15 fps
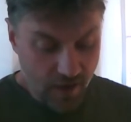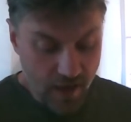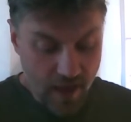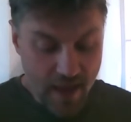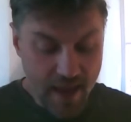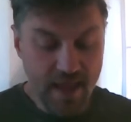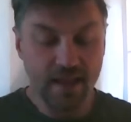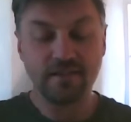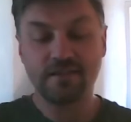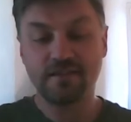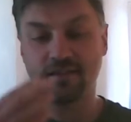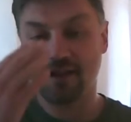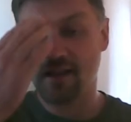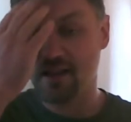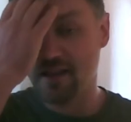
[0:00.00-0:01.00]

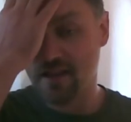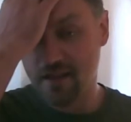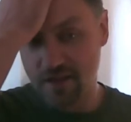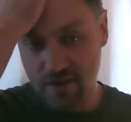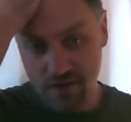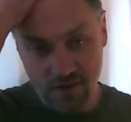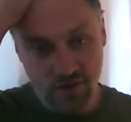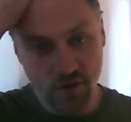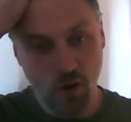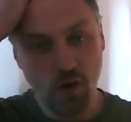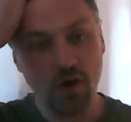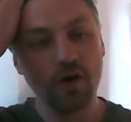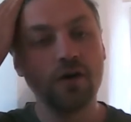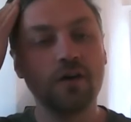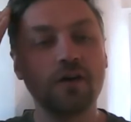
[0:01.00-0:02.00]
it's
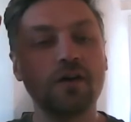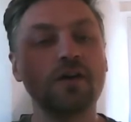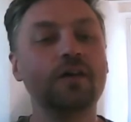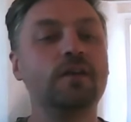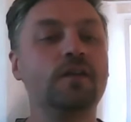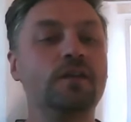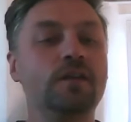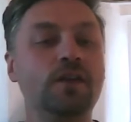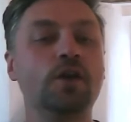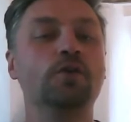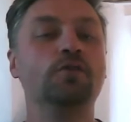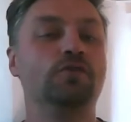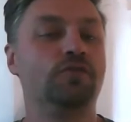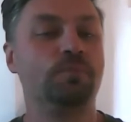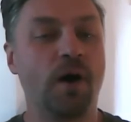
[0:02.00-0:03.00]
not
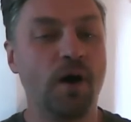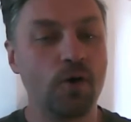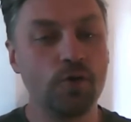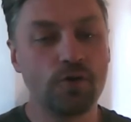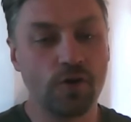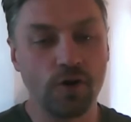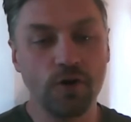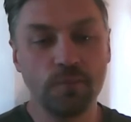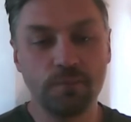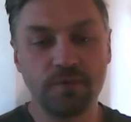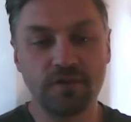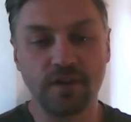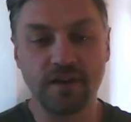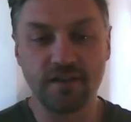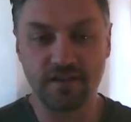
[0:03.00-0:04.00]
used by all groups,
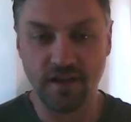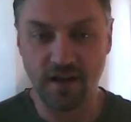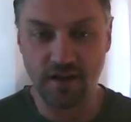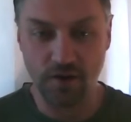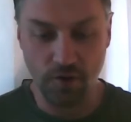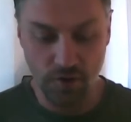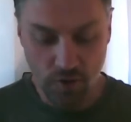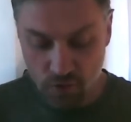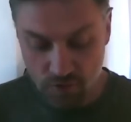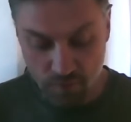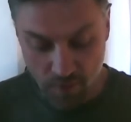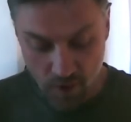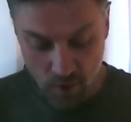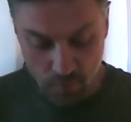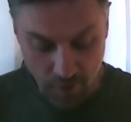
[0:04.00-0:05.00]
and it's certainly not used
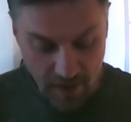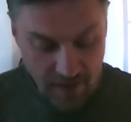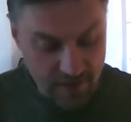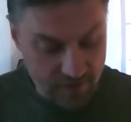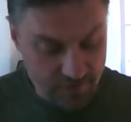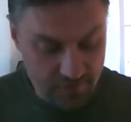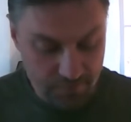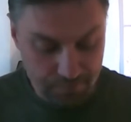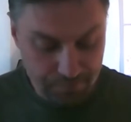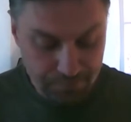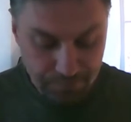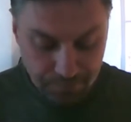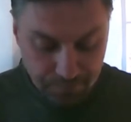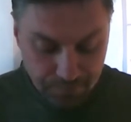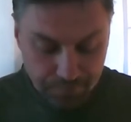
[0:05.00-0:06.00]
by all players.
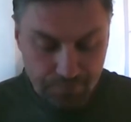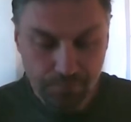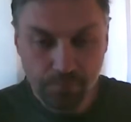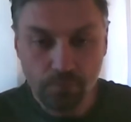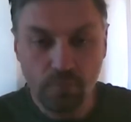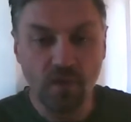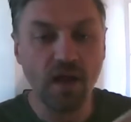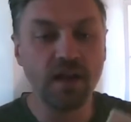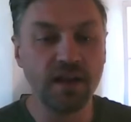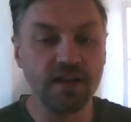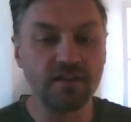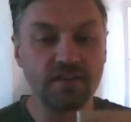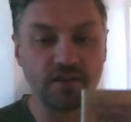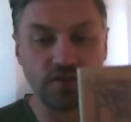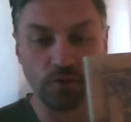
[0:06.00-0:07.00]
And
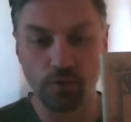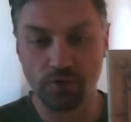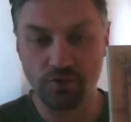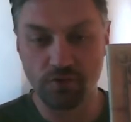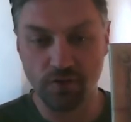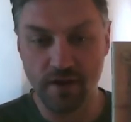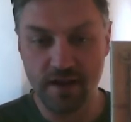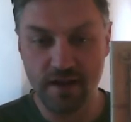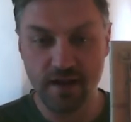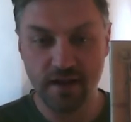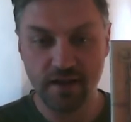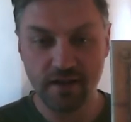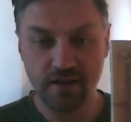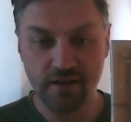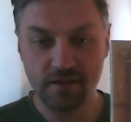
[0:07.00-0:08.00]
it's the Sorcery
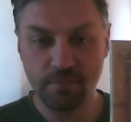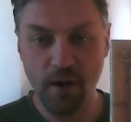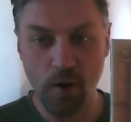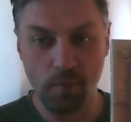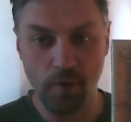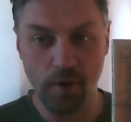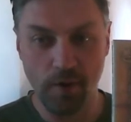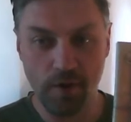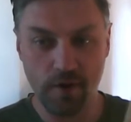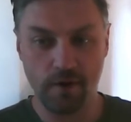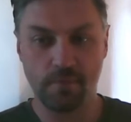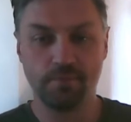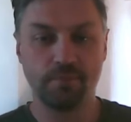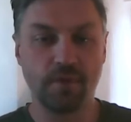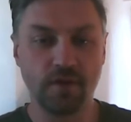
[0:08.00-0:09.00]
Spell Book,
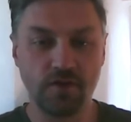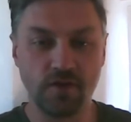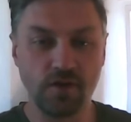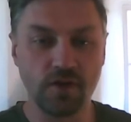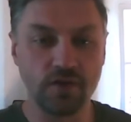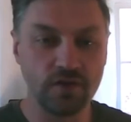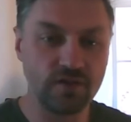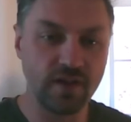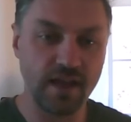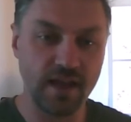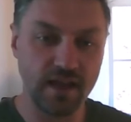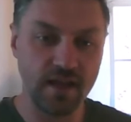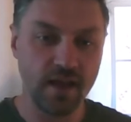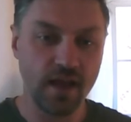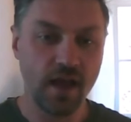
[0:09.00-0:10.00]
as you can
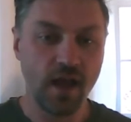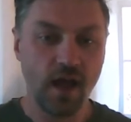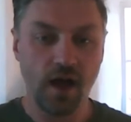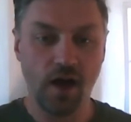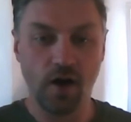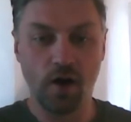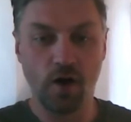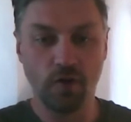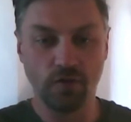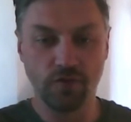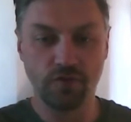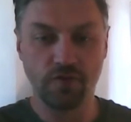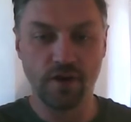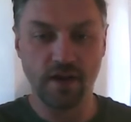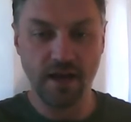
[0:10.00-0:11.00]
see on the
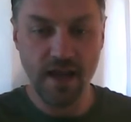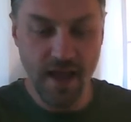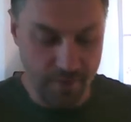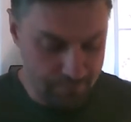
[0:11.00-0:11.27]
screen here.